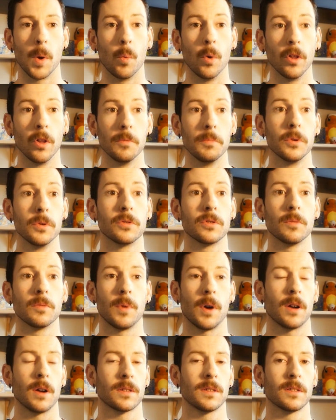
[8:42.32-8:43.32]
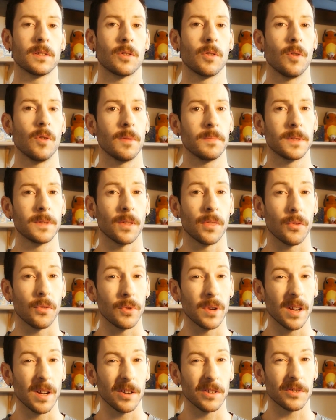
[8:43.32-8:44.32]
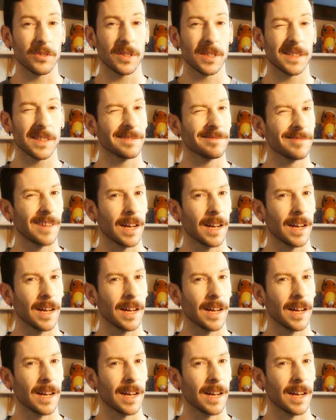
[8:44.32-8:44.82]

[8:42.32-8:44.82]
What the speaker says: Will the booster boxes go up to 300?